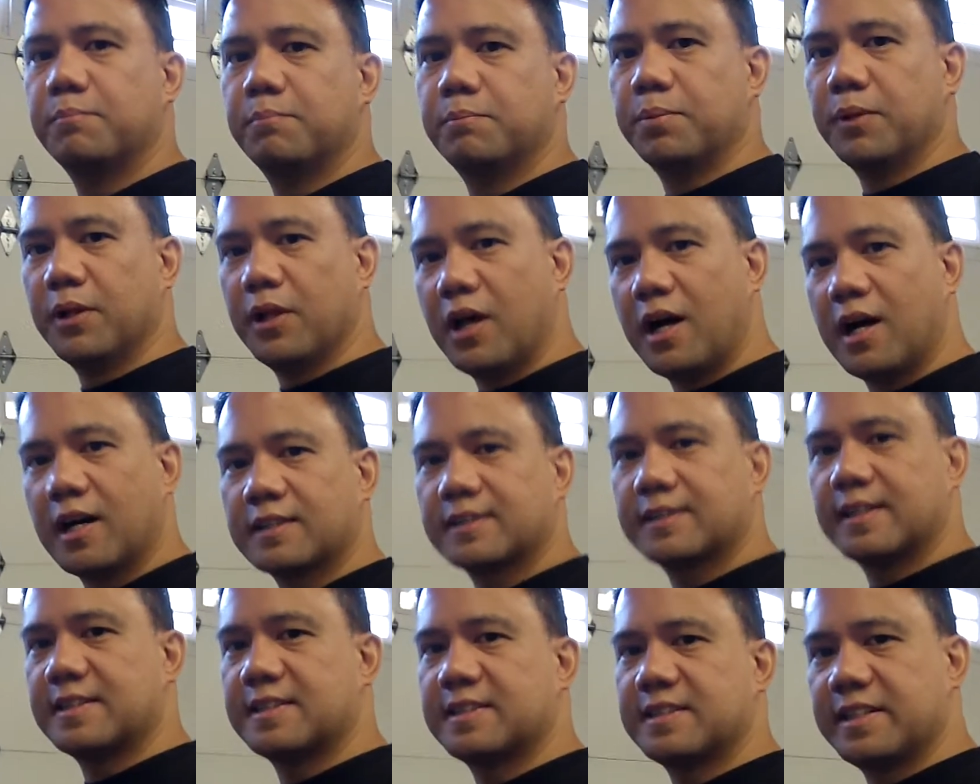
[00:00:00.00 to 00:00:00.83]
block
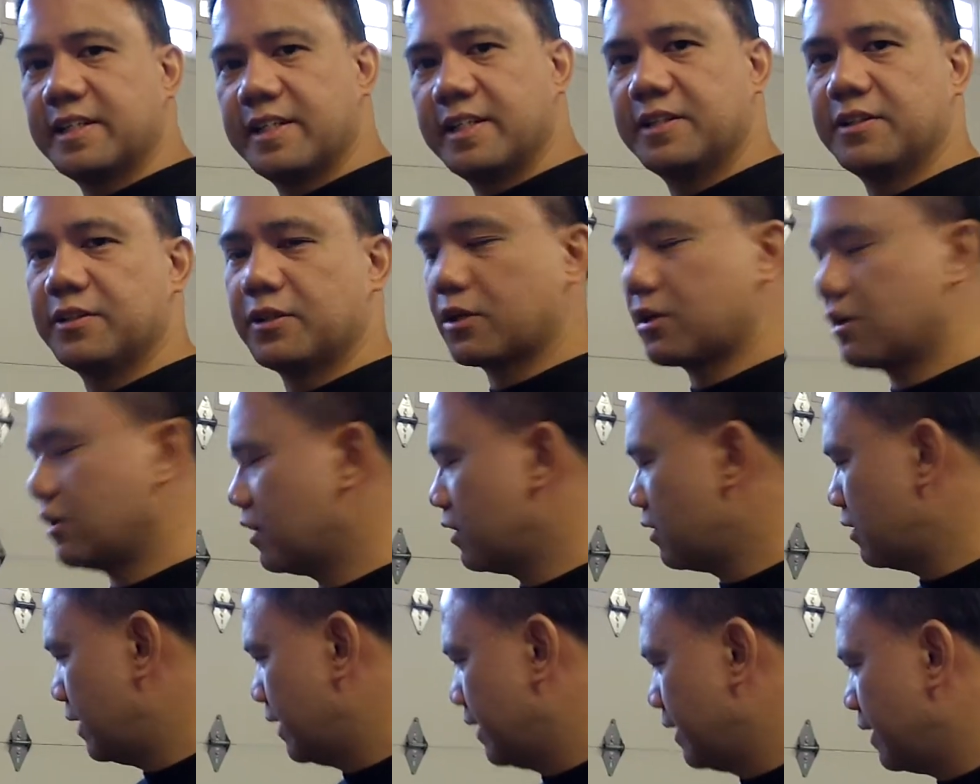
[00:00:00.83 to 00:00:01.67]
that's in the car
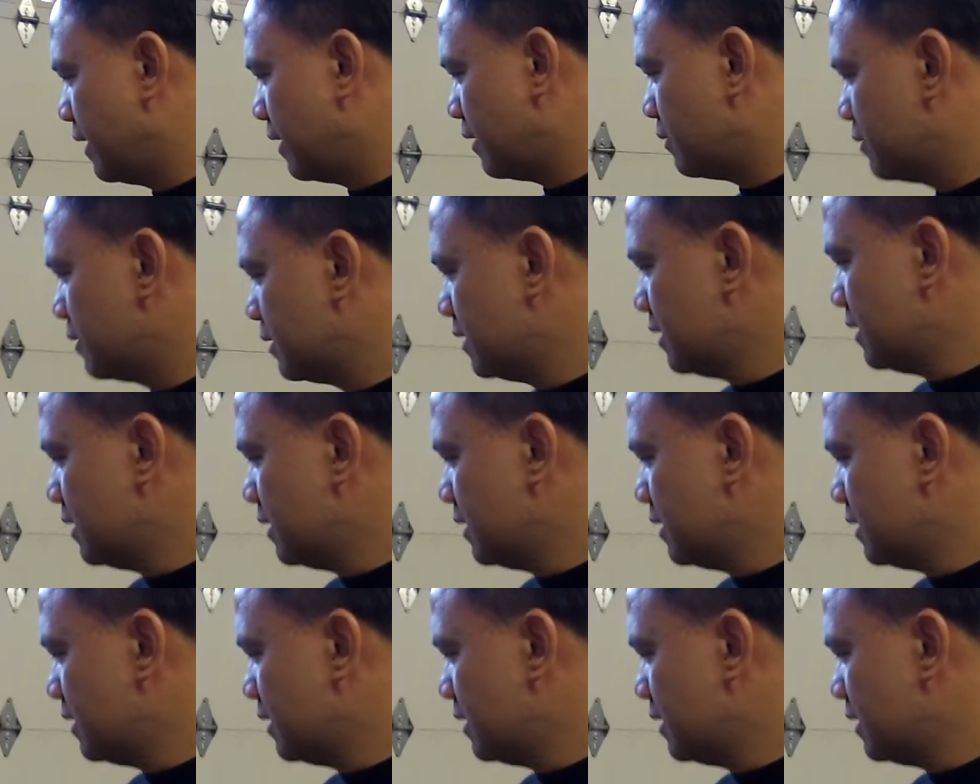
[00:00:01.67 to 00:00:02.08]
right now.